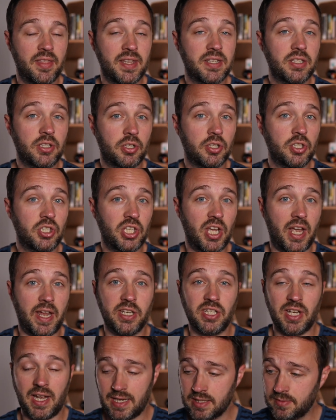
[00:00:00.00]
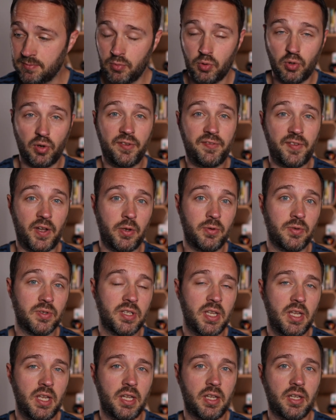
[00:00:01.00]
this could change as more
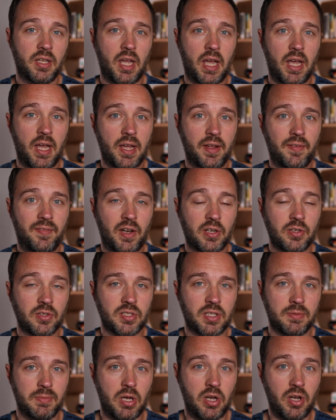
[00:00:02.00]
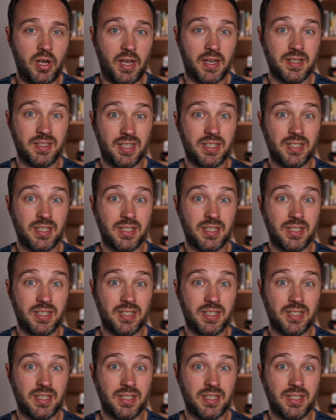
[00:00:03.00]
phones flood onto the market.